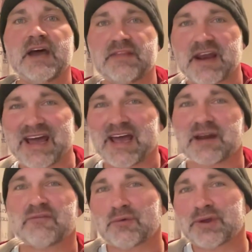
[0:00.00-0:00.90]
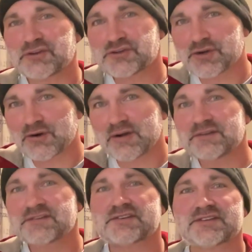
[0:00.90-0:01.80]
And then I had
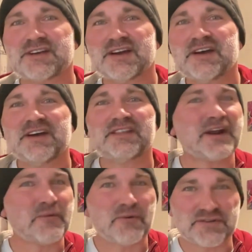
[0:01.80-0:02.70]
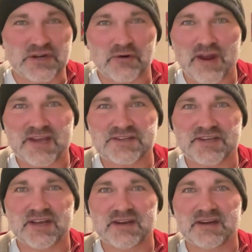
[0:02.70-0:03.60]
reassurance that I wasn't
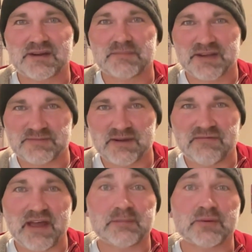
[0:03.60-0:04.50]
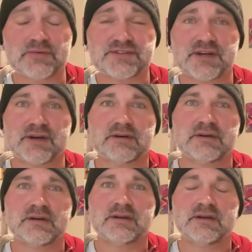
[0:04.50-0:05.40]
crazy because my family was there
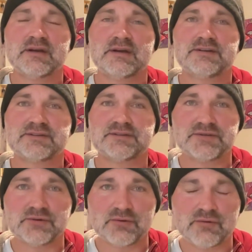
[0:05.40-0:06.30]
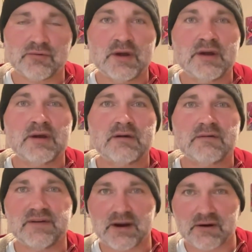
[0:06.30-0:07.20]
to
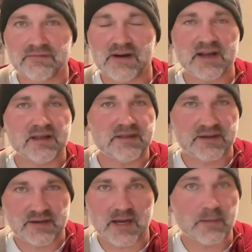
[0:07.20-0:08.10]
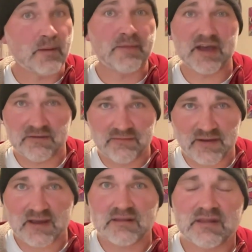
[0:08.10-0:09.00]
verify that I'm a man of
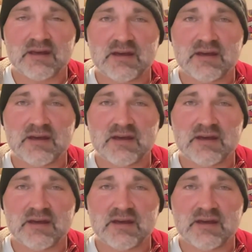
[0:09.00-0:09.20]
faith.